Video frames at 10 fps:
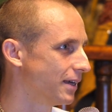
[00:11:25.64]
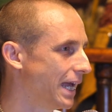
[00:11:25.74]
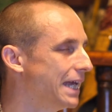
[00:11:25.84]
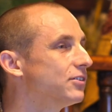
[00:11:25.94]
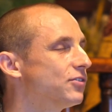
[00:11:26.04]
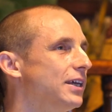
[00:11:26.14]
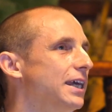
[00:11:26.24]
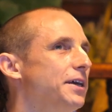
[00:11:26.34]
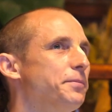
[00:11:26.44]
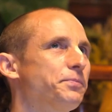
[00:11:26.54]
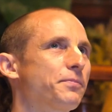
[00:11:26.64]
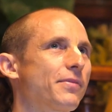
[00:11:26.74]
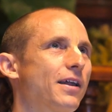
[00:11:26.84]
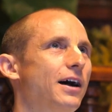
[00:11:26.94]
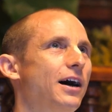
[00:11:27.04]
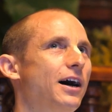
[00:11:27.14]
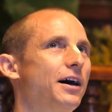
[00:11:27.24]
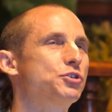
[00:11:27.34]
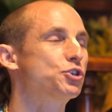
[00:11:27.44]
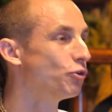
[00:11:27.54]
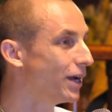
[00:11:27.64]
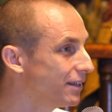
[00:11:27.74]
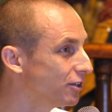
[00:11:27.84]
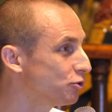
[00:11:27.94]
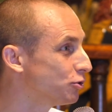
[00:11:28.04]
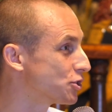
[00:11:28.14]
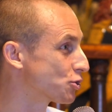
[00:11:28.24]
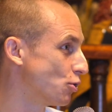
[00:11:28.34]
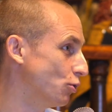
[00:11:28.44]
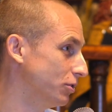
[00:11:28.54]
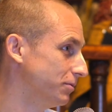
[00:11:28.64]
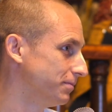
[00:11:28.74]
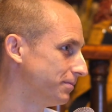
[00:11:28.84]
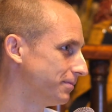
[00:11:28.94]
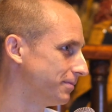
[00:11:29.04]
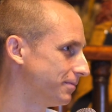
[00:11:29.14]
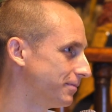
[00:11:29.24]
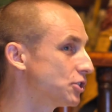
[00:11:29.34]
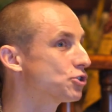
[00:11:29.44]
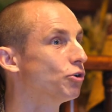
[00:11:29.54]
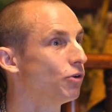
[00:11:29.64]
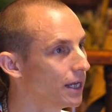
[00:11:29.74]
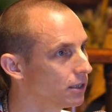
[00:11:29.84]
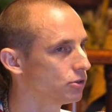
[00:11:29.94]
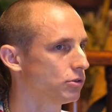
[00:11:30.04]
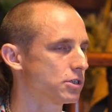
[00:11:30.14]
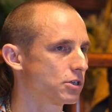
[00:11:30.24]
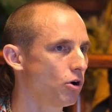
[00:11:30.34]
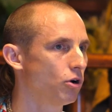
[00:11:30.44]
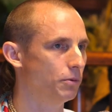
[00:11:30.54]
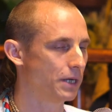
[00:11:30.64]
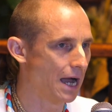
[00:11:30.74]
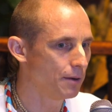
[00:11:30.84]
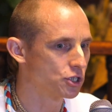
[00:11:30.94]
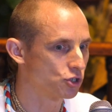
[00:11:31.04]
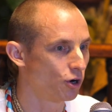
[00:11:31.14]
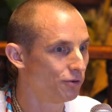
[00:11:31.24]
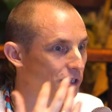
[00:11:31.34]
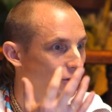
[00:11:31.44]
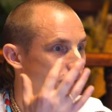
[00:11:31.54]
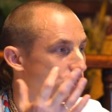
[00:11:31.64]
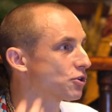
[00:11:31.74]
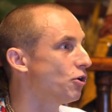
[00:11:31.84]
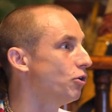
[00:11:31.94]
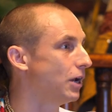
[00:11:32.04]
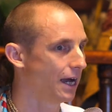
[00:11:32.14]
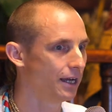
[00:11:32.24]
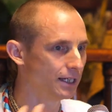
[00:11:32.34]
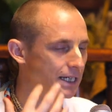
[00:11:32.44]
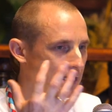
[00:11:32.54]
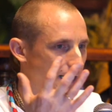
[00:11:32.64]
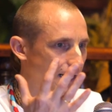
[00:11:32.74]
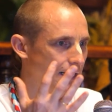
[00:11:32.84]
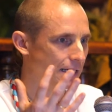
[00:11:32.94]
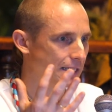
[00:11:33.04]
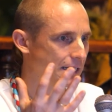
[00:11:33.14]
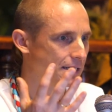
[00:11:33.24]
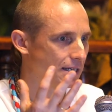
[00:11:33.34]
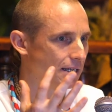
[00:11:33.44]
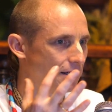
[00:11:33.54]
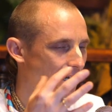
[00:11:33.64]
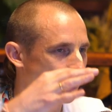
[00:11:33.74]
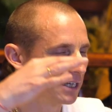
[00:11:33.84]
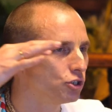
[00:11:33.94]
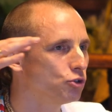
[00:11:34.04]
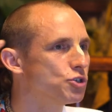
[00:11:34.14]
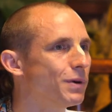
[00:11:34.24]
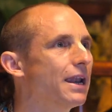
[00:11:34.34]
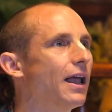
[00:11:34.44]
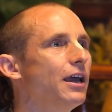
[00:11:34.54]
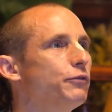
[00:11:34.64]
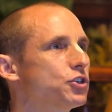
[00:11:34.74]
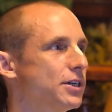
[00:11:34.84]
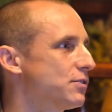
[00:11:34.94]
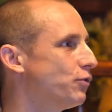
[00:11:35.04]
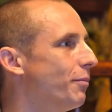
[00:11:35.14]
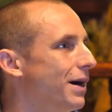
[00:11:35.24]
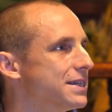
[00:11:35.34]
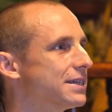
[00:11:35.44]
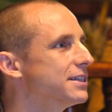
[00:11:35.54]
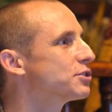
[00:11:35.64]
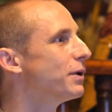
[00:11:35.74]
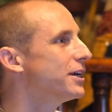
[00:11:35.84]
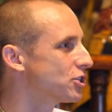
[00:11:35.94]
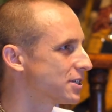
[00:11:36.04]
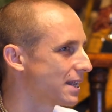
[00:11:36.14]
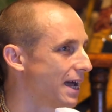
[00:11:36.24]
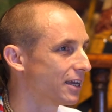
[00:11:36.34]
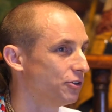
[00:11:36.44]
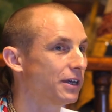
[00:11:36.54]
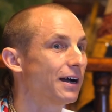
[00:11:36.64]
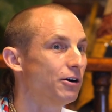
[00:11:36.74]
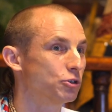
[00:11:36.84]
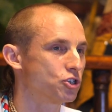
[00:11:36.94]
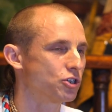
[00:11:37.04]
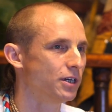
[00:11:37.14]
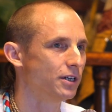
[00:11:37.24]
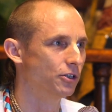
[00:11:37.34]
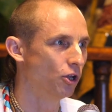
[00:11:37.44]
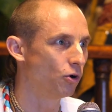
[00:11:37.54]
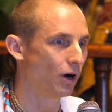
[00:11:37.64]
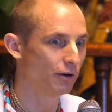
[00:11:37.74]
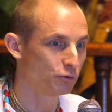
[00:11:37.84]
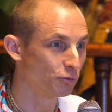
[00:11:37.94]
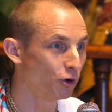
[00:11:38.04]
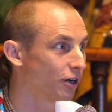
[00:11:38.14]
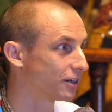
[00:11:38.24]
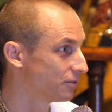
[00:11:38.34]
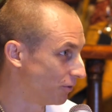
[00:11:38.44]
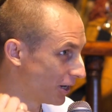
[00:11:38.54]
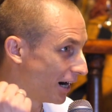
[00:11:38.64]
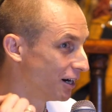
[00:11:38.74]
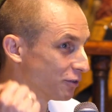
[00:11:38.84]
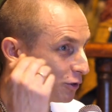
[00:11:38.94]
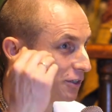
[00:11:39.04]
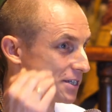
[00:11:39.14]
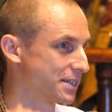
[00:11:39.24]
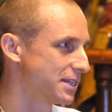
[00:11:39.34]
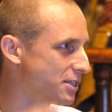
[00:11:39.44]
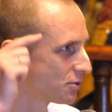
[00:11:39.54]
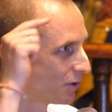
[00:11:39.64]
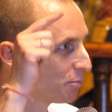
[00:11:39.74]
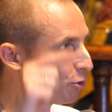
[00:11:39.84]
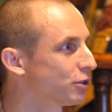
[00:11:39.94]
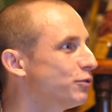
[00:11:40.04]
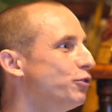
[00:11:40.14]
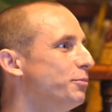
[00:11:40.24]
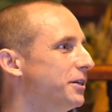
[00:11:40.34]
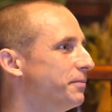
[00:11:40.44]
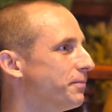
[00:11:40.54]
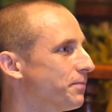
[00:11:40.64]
And they surrender to this goal. They surrender to this goal. I'm a servant of this goal. I cannot use my life just for my sense pleasures lying on the couch. No, I have to work very hard for this. This is very important for me.